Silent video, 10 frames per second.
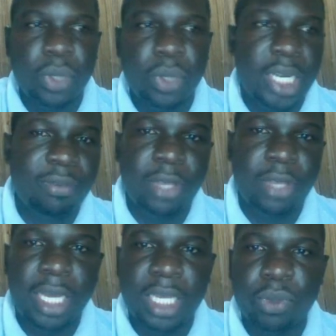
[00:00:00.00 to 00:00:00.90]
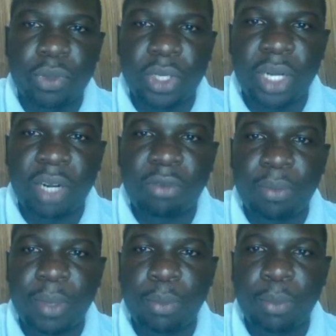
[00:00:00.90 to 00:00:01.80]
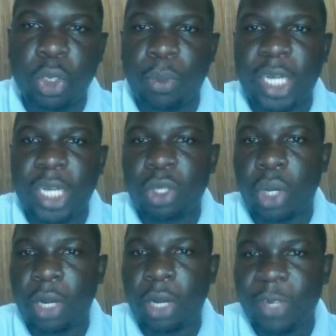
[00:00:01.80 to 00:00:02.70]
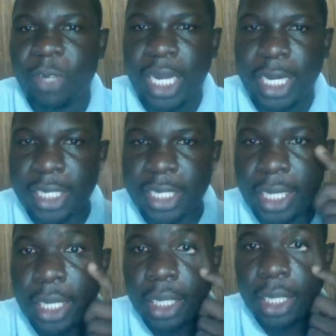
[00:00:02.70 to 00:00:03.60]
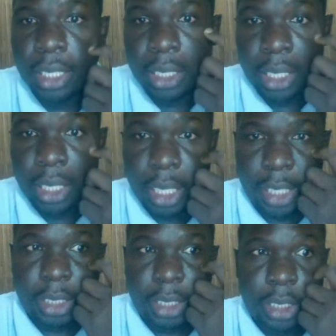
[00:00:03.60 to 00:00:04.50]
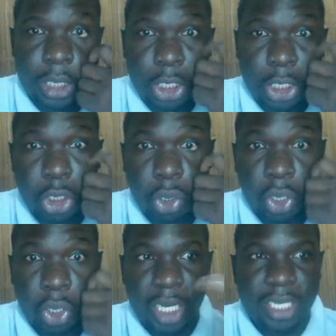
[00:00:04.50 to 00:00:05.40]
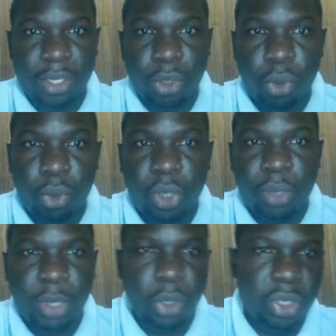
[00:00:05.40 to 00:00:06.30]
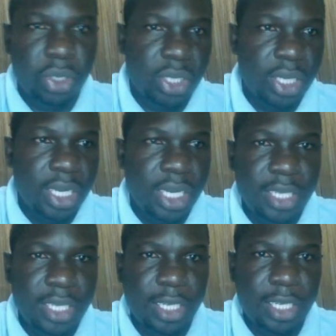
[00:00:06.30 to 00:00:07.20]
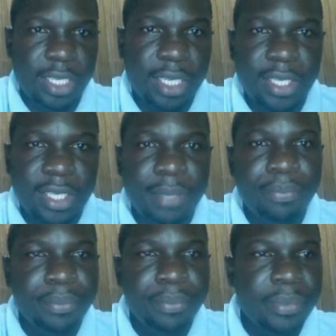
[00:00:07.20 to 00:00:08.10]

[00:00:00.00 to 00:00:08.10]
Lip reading: To get for the others, we drag from the bottom right corner of the current cell, and John gets good because he is at 60,